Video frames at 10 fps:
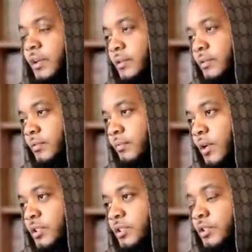had a
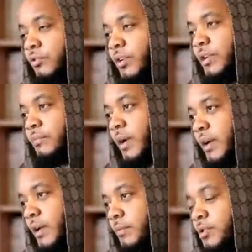master's degree in
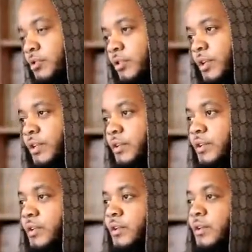biochemistry and
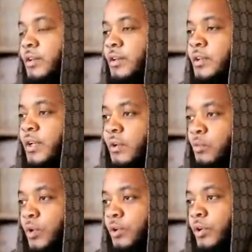
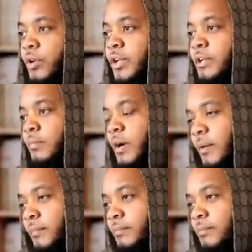whatnot.
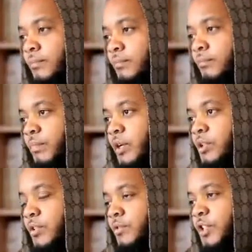But
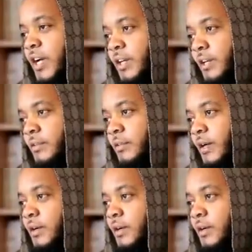because of she had a